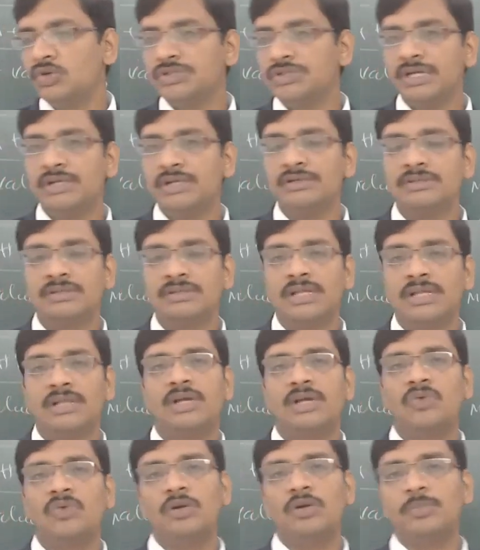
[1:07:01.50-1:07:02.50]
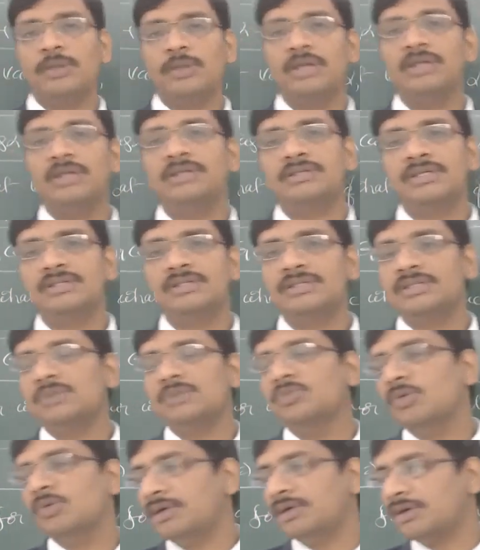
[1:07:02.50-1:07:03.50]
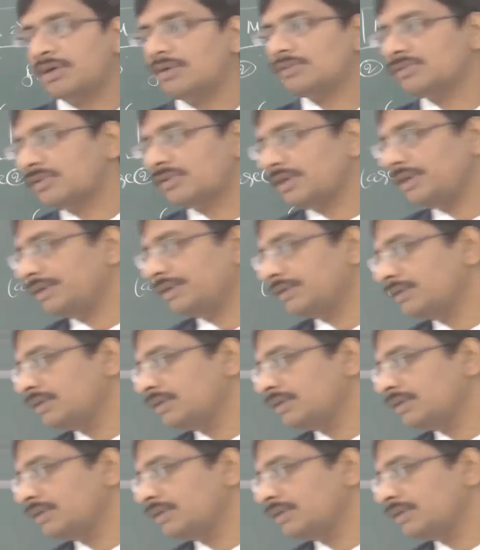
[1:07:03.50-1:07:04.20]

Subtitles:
change, then there won't be any change in the movement also, right?